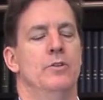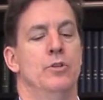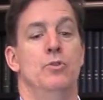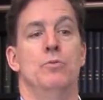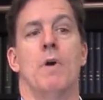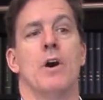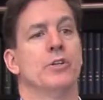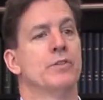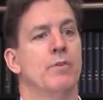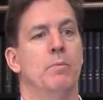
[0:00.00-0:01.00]
new
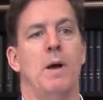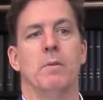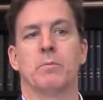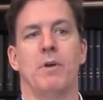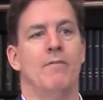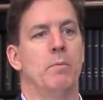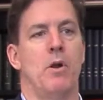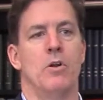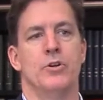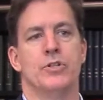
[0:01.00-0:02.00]
models for public-private
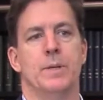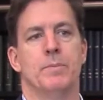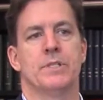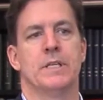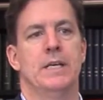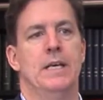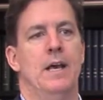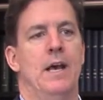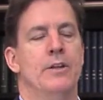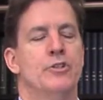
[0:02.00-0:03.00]
partnerships,
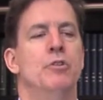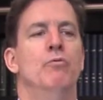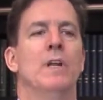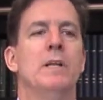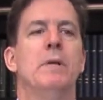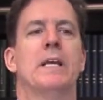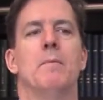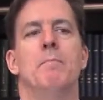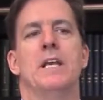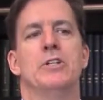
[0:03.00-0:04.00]
to really
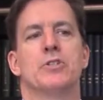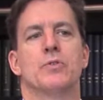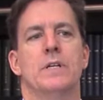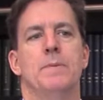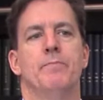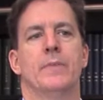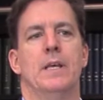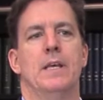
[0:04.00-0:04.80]
become mainstream,